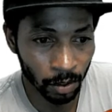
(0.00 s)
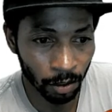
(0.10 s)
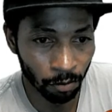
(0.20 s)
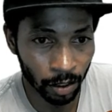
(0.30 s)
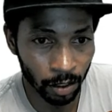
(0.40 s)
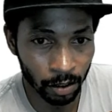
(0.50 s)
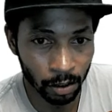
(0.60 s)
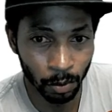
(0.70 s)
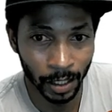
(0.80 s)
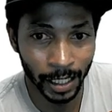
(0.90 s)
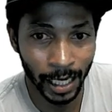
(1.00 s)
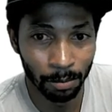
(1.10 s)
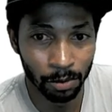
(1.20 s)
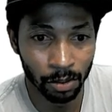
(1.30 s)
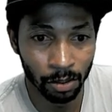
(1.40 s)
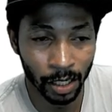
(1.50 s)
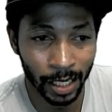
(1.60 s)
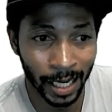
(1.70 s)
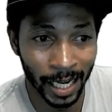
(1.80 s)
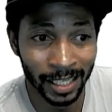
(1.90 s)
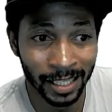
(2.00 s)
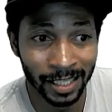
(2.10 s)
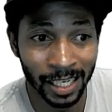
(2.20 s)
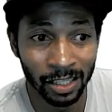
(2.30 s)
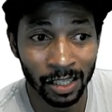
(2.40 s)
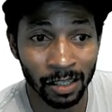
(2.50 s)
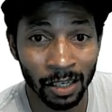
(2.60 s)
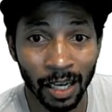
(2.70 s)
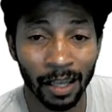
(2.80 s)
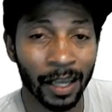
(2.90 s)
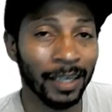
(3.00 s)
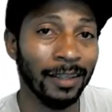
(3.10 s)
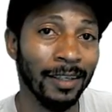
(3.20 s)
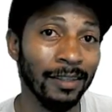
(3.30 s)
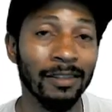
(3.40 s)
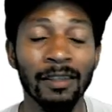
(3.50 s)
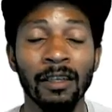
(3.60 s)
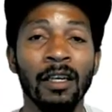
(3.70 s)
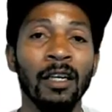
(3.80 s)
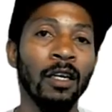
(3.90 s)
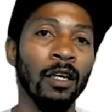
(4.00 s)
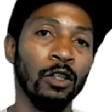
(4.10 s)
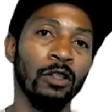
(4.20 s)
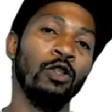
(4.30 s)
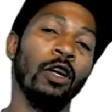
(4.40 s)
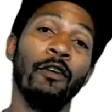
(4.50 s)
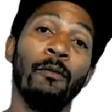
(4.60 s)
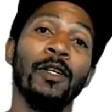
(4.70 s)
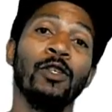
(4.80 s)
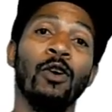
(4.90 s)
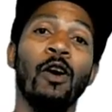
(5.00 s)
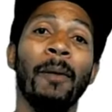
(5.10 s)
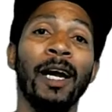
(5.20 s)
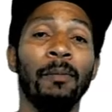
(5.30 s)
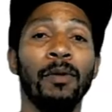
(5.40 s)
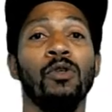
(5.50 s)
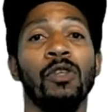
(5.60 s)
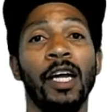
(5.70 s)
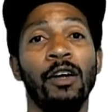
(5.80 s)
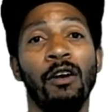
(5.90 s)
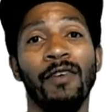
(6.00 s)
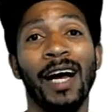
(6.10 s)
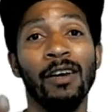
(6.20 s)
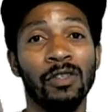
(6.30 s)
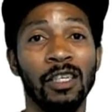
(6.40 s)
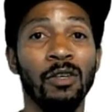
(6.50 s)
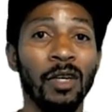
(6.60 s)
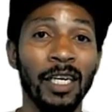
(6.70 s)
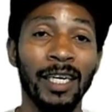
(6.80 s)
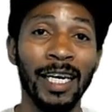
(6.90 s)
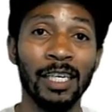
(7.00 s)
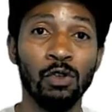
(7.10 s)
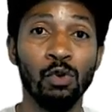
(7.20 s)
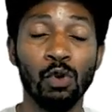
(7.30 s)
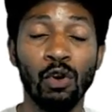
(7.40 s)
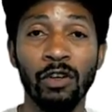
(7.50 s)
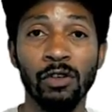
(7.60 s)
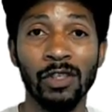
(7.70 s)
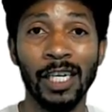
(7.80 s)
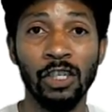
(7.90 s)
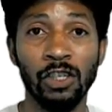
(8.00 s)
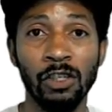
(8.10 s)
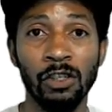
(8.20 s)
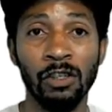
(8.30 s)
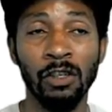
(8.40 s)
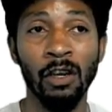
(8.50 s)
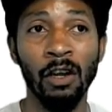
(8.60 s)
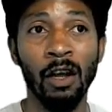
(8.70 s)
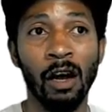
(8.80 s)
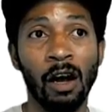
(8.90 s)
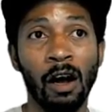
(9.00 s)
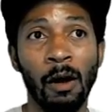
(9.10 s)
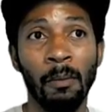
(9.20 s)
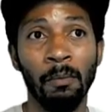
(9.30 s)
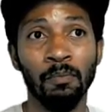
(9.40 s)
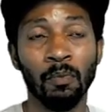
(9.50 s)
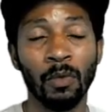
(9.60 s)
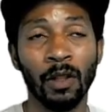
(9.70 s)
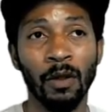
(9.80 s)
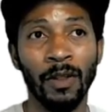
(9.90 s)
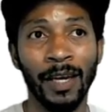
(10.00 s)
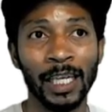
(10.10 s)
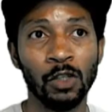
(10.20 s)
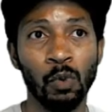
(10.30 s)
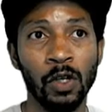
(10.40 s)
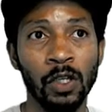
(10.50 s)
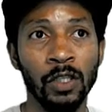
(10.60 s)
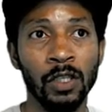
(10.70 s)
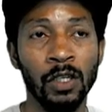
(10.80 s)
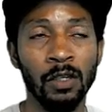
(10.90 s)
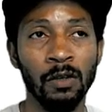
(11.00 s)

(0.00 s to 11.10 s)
get rid of the display capture and end this session like this. Joe, love and peace to all. Mike Pugh signing off. I'll see you in the next tutorial sessions. The next one,